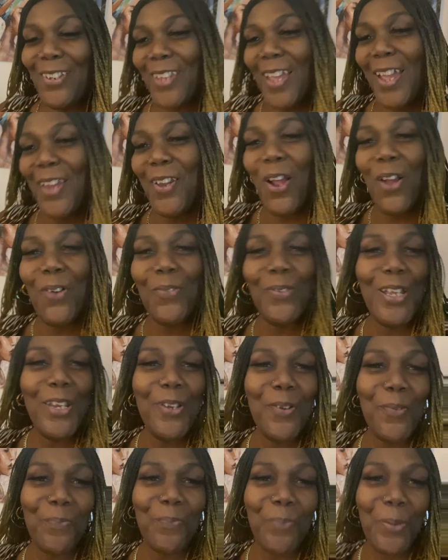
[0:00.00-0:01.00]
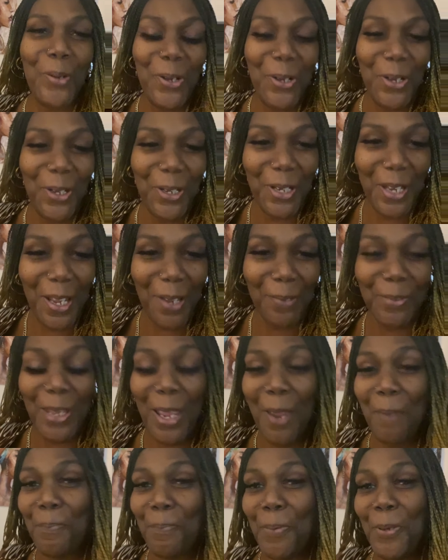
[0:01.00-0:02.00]
they don't went and pulled up.
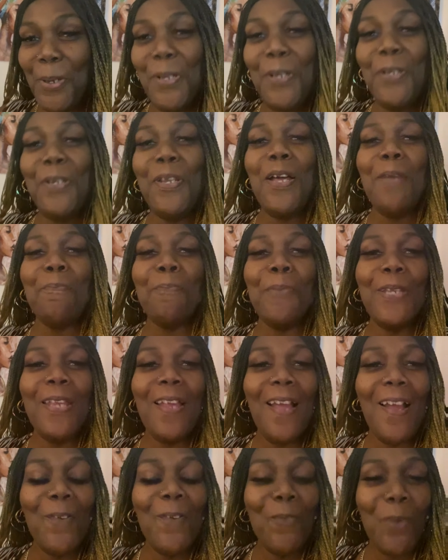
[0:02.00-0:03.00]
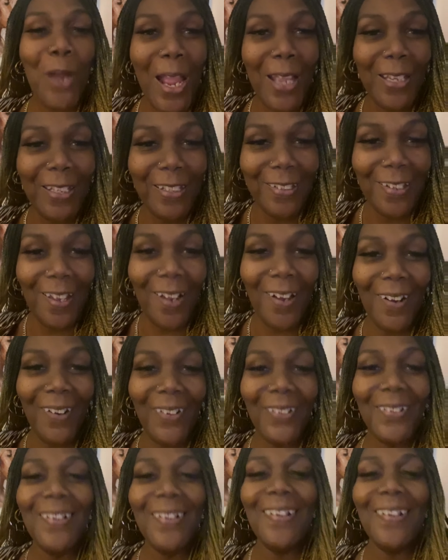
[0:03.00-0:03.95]
They pulled up in Hawaii, y'all.